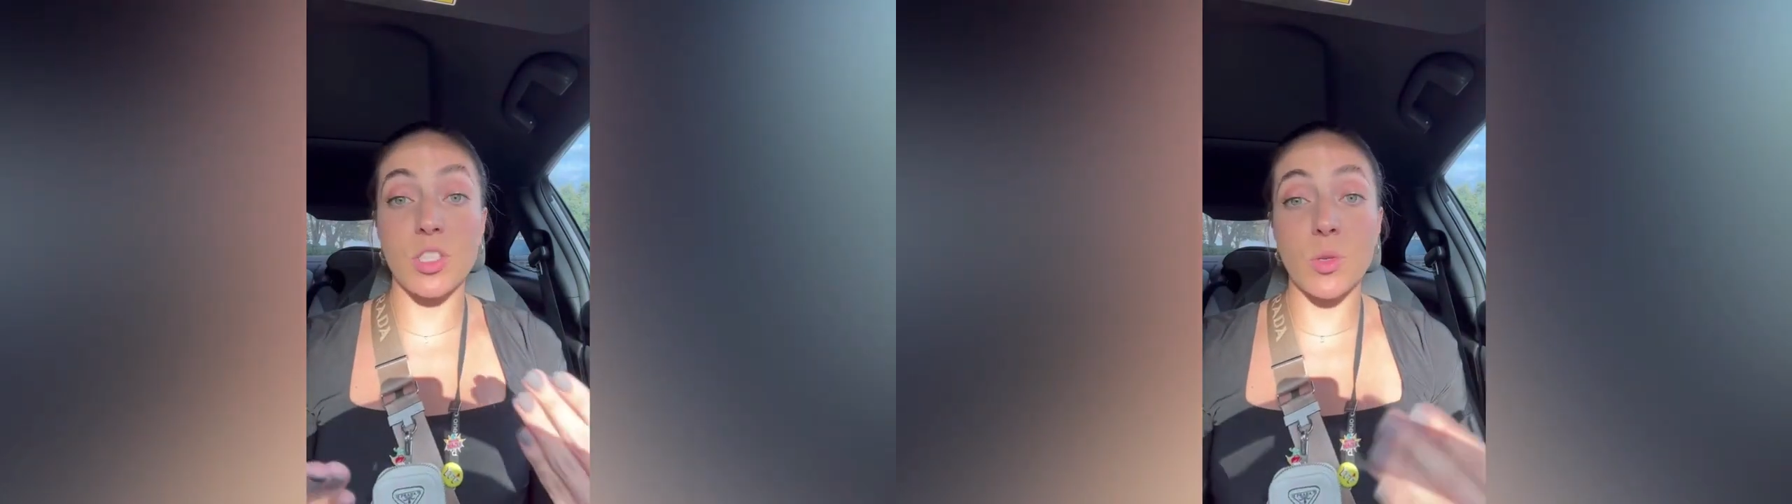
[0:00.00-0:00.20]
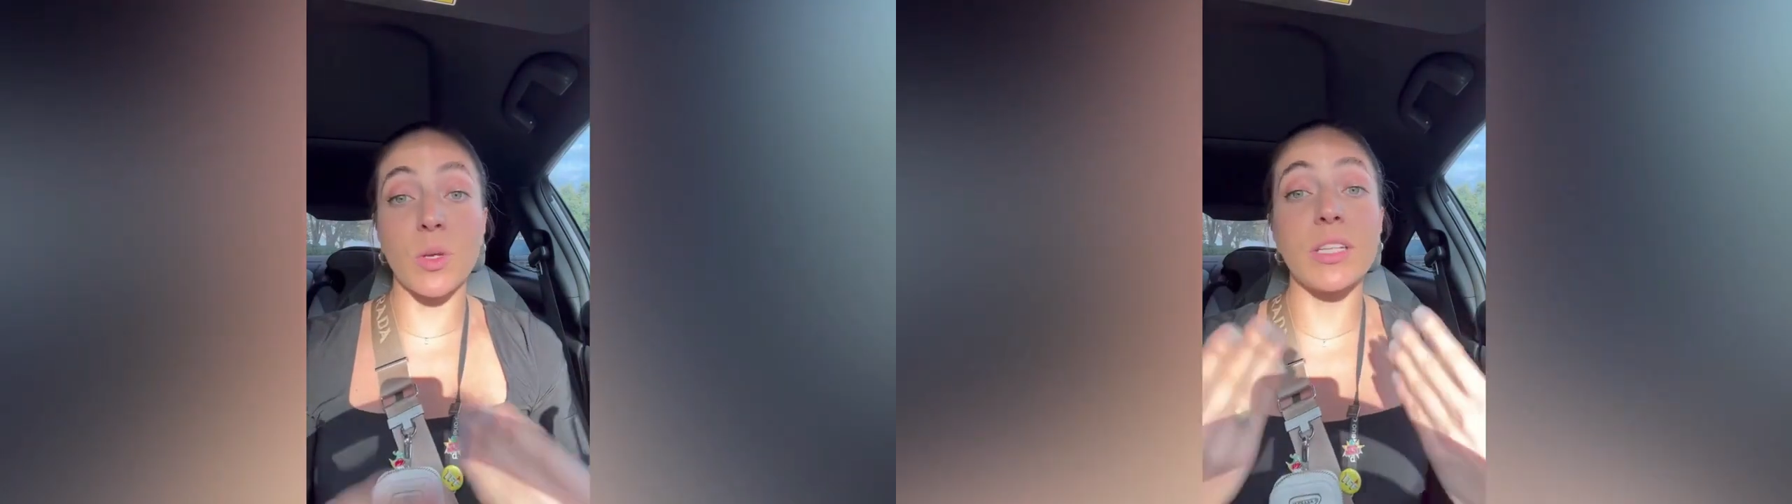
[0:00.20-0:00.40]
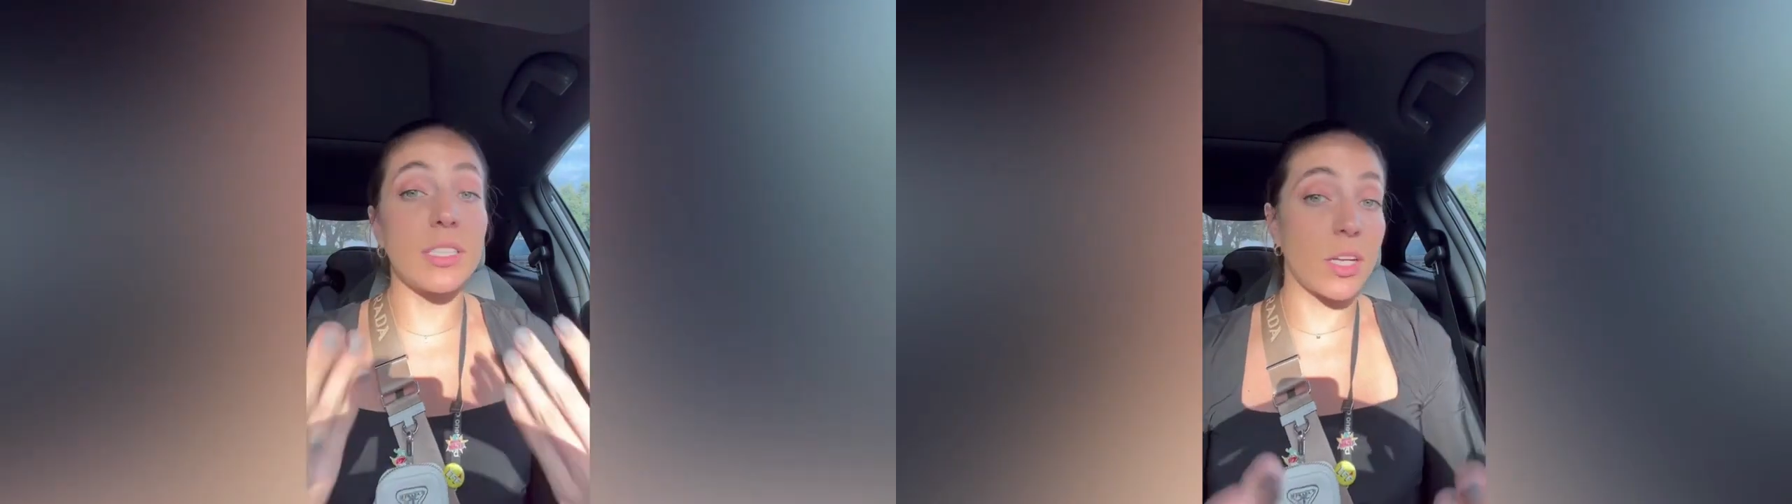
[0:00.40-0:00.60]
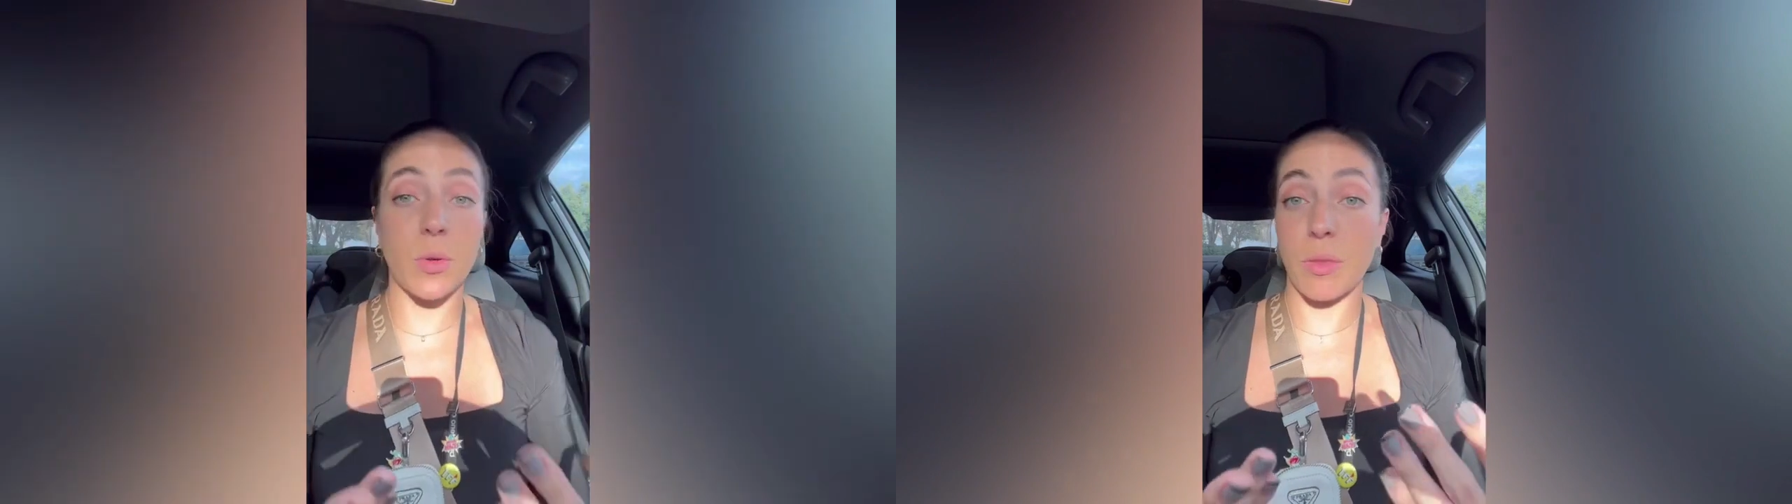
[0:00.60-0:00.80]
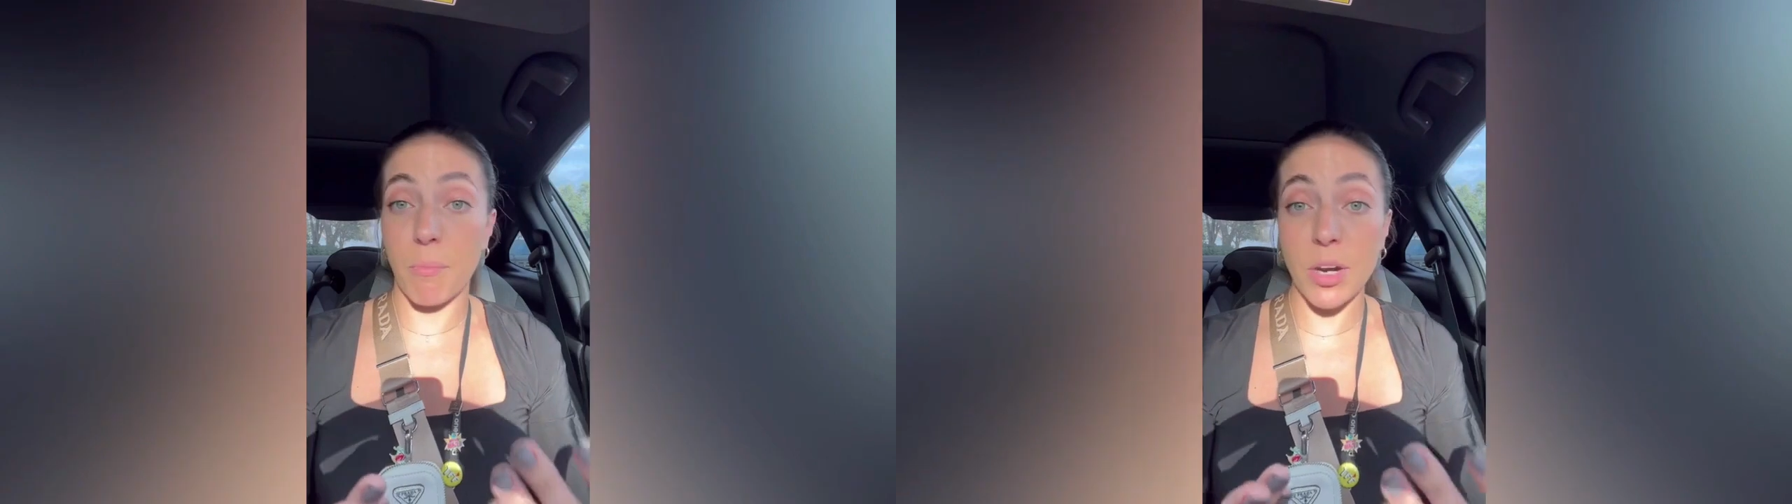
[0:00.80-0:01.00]
do
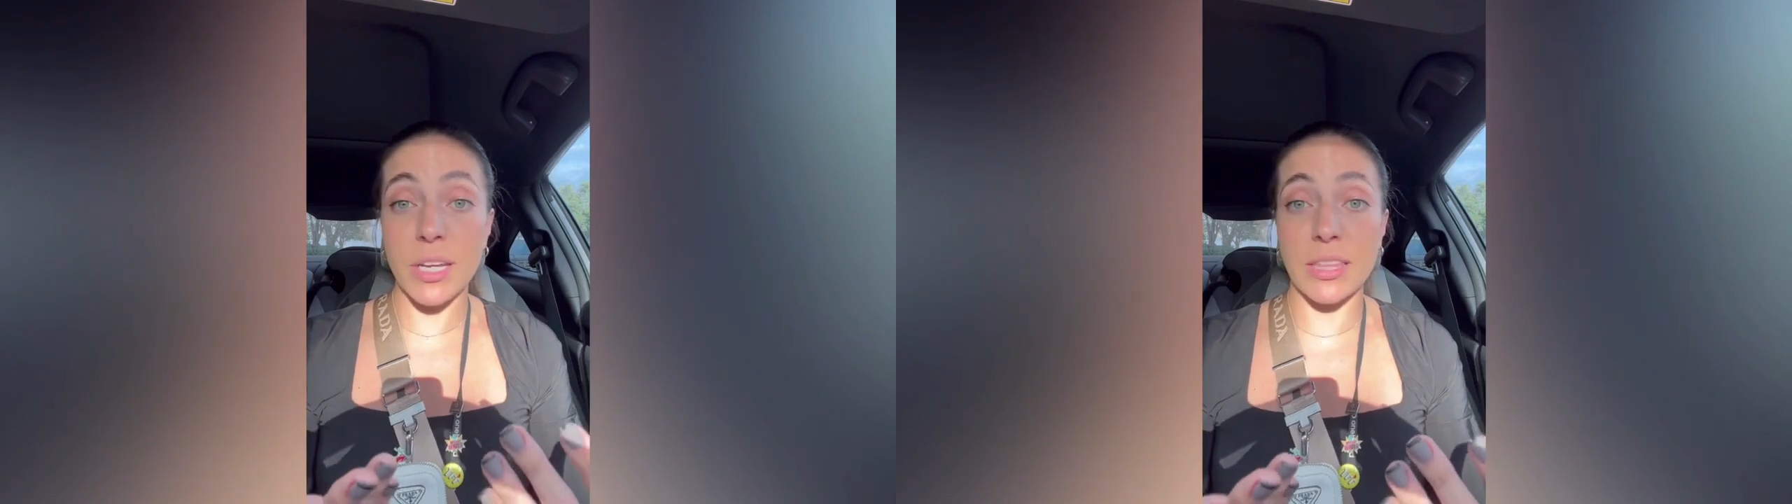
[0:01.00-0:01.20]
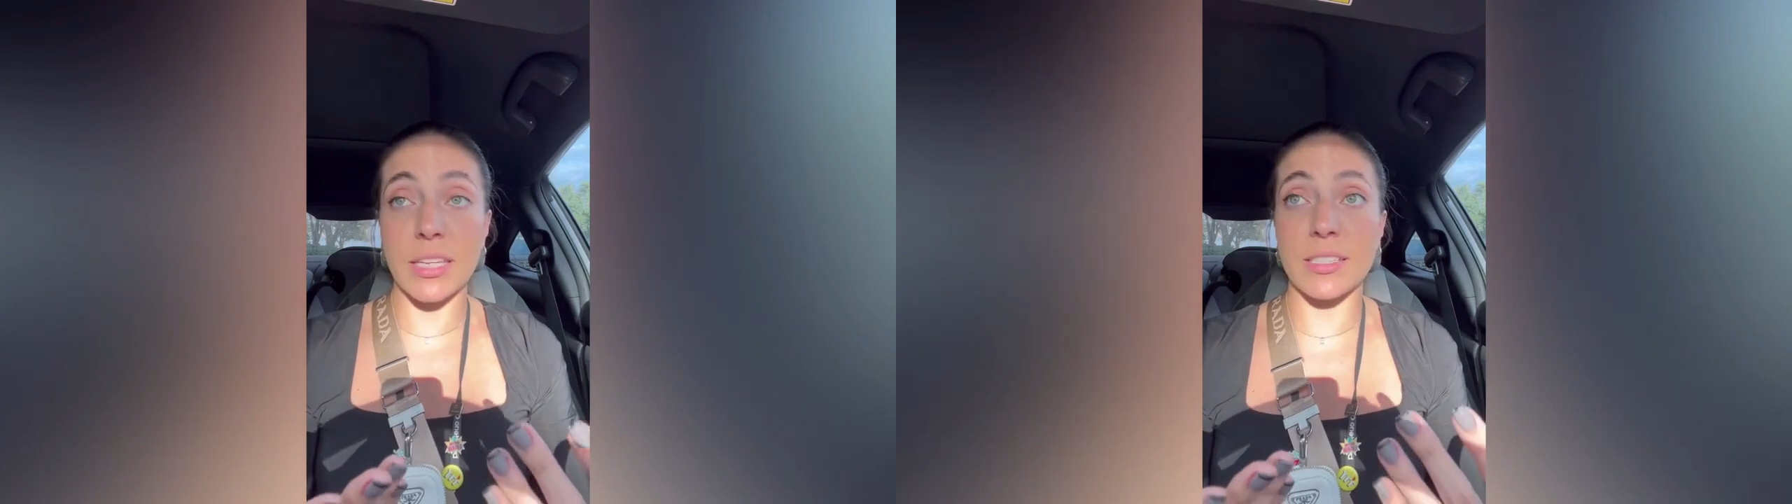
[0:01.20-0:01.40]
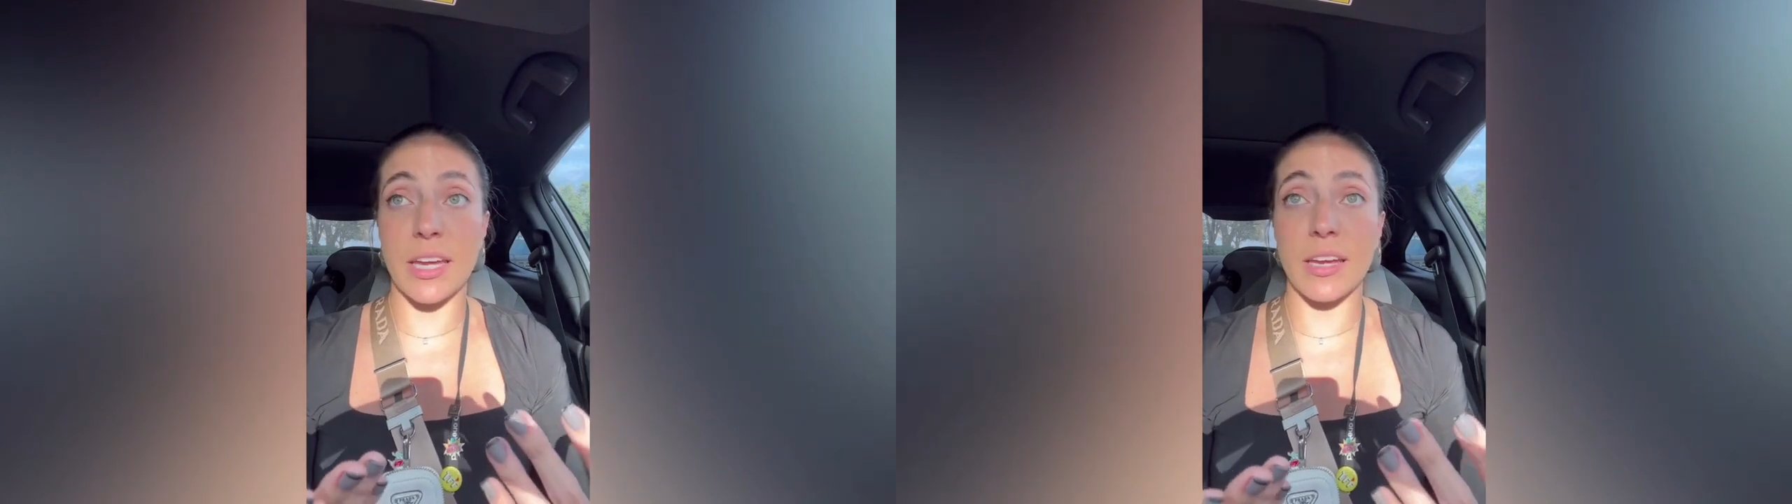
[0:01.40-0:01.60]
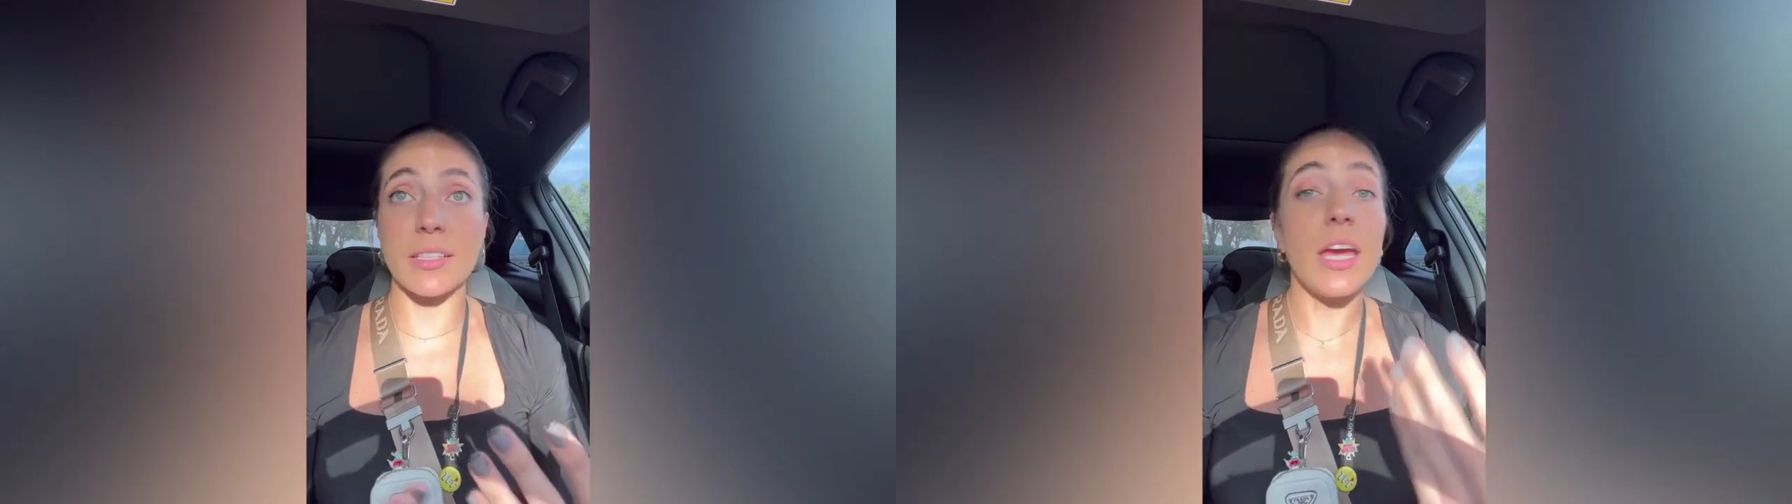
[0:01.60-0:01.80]
considering the market these days.